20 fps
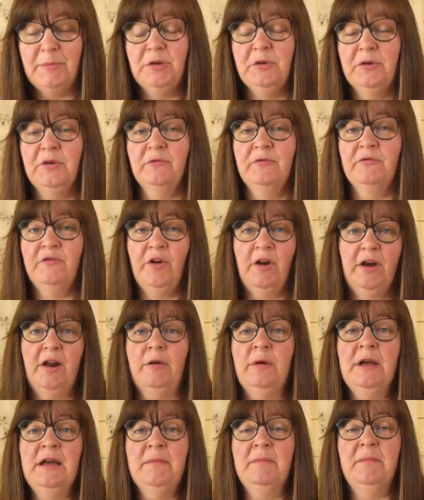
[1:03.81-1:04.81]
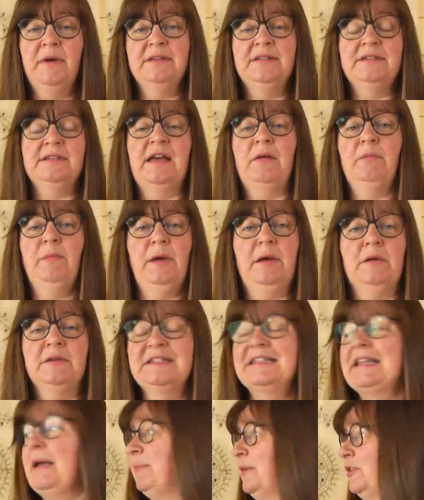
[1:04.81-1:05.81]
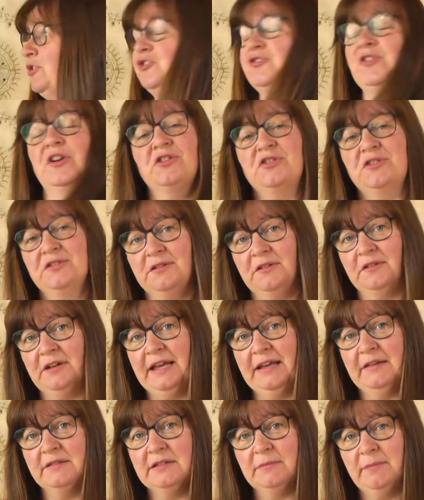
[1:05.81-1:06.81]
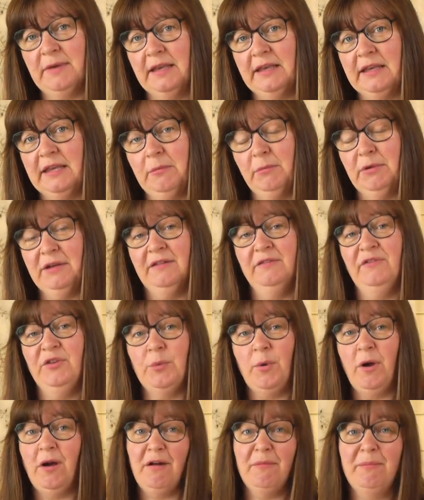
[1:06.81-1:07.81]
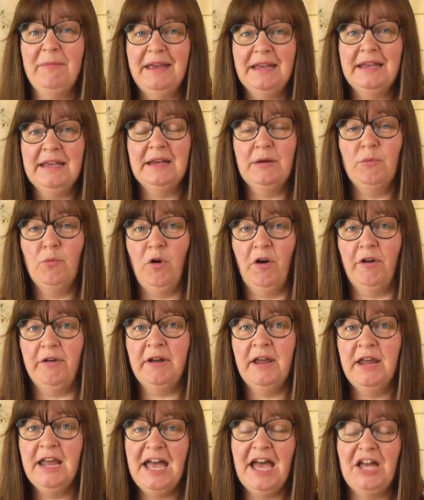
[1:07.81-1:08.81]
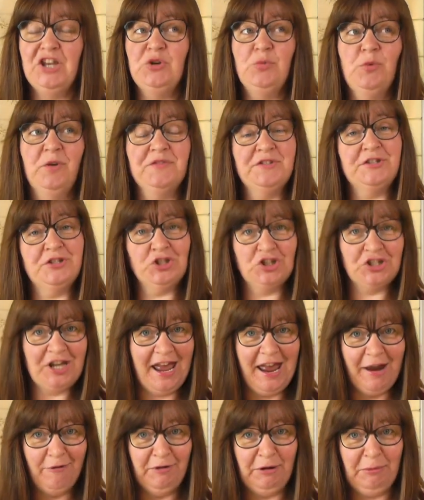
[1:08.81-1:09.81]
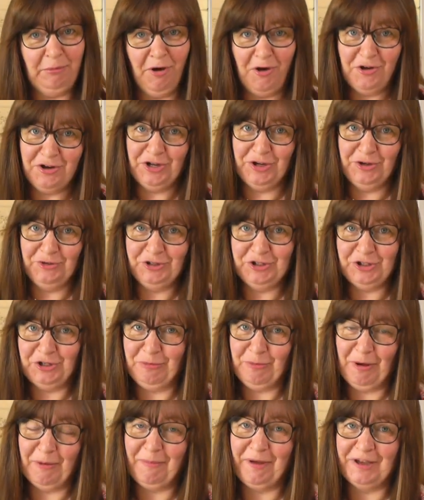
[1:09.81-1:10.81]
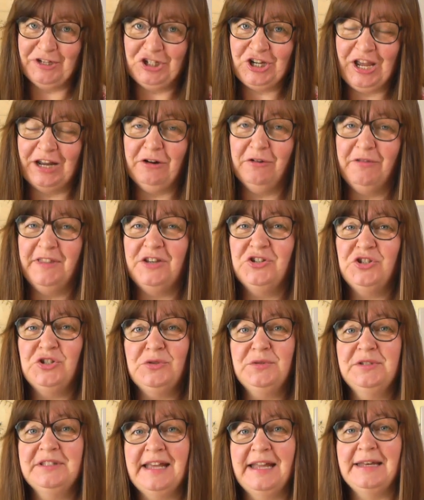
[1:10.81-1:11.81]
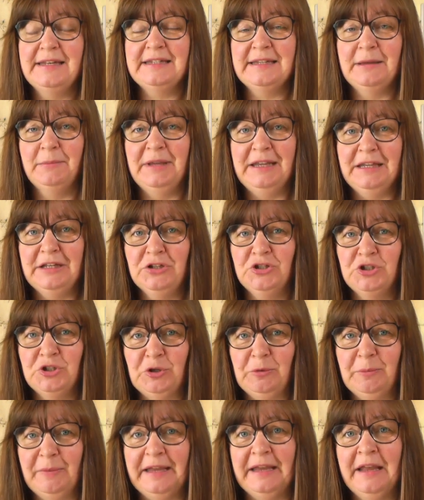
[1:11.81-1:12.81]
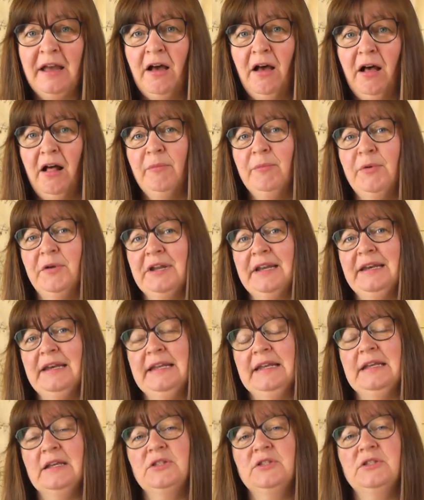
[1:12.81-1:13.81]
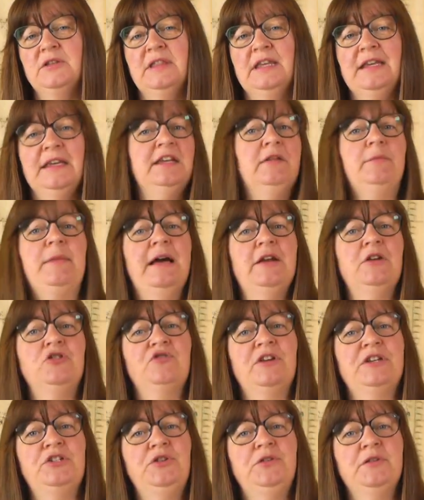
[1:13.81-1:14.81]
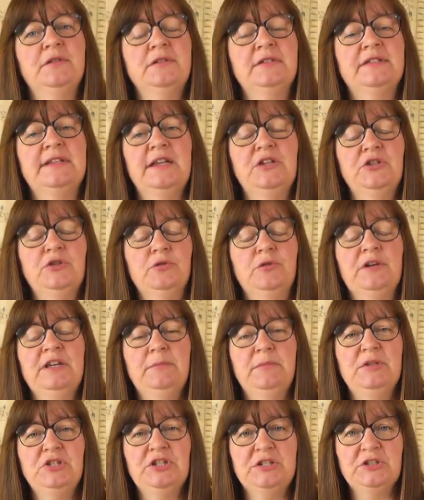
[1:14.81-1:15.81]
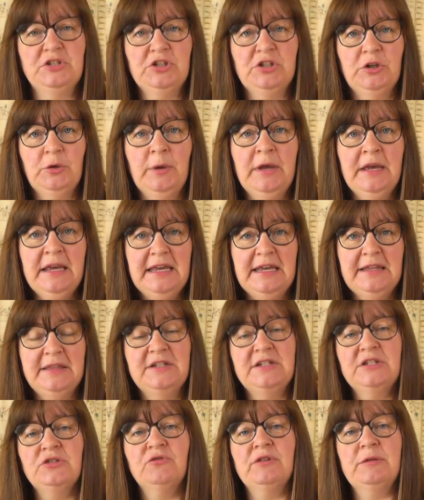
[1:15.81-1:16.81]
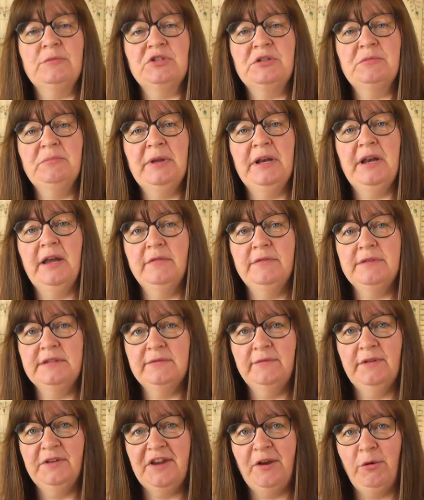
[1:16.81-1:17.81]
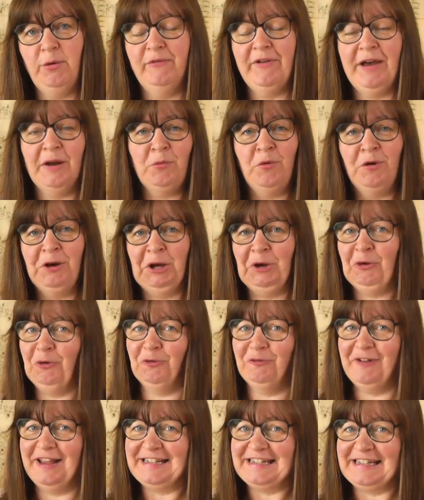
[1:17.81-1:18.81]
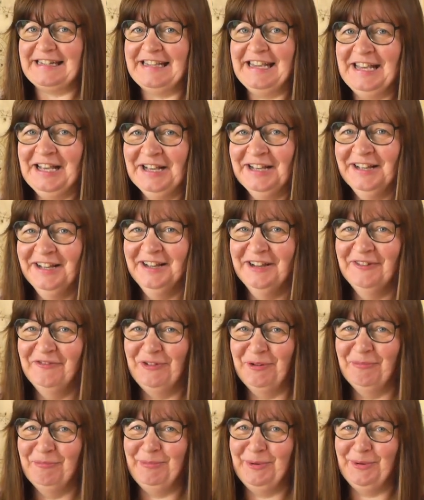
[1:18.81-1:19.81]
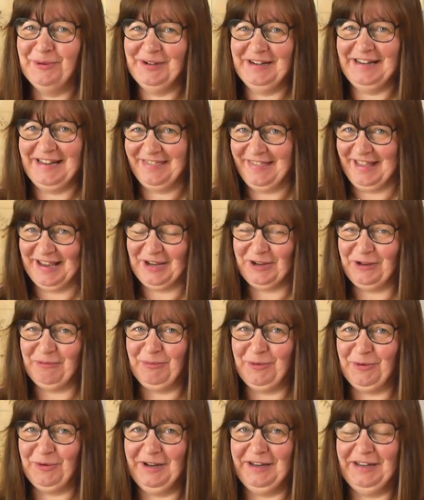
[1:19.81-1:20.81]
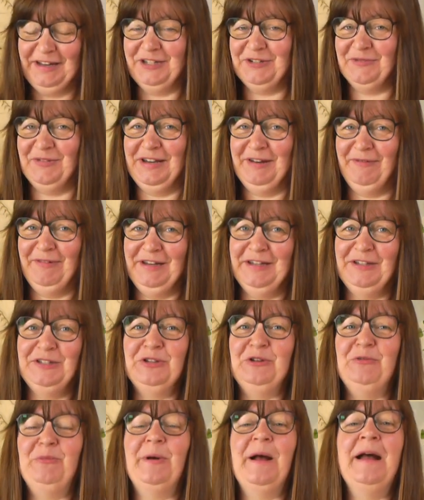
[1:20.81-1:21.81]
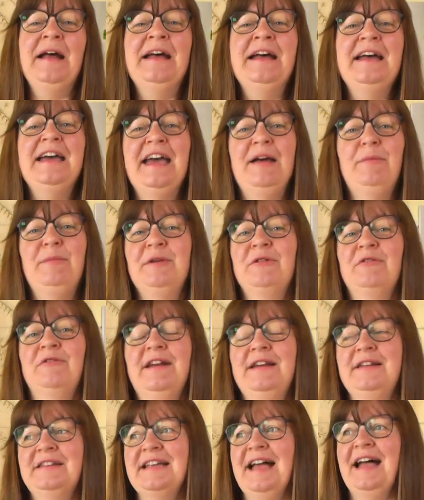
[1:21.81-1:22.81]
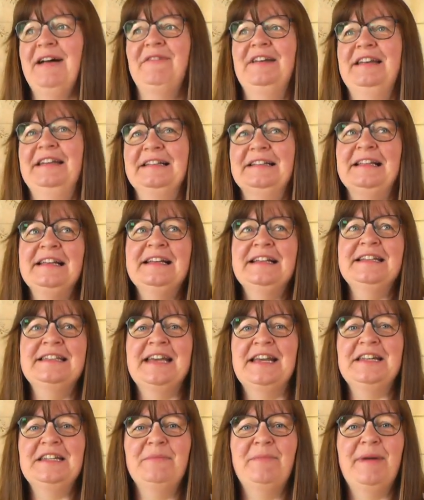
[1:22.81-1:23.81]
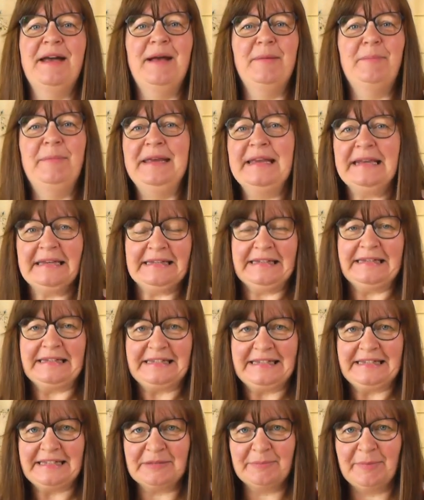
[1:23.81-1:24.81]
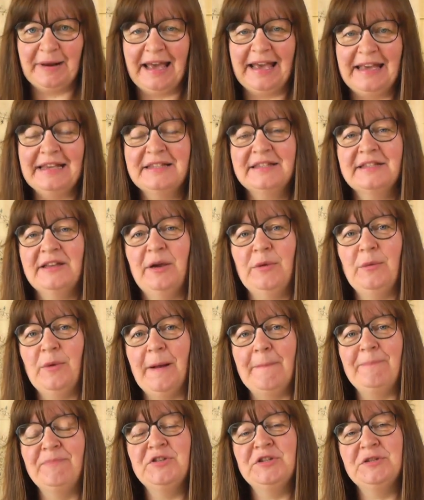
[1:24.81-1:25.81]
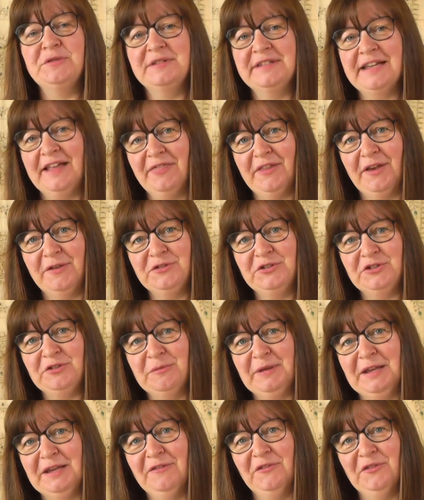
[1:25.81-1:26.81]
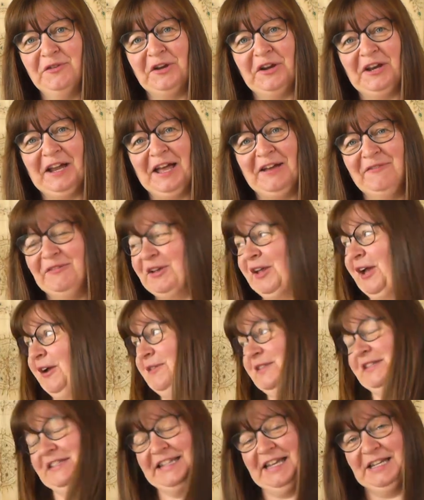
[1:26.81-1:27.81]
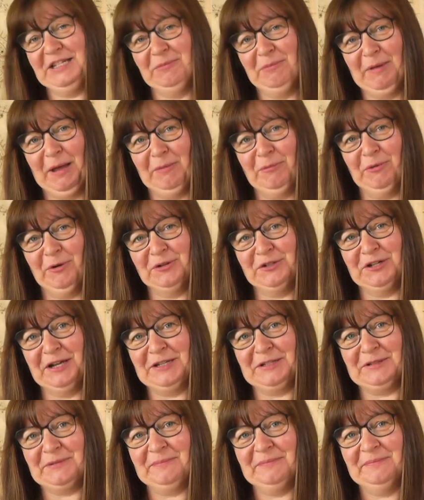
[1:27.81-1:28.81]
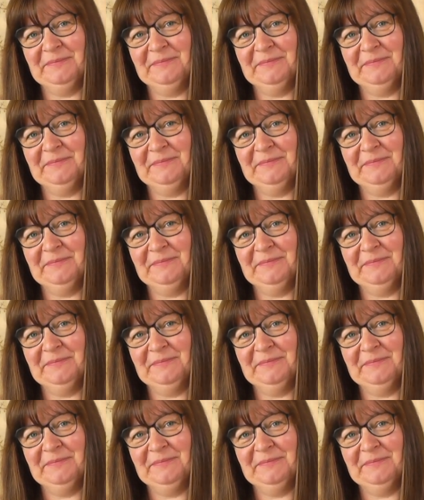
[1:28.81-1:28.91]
You can follow my step-by-step instructions on how to make him. And if you are making one and you want to share him on YouTube on my channel, then do send him in to me. I'll put a link to the email address you can send your images to in the description below this video. We've had one in already from Pauline. Thank you, Pauline. He's really, really super. It'd be great to have a little teddy bear picnic display. So do send those to me if you're going to have a go at the teddy bear project.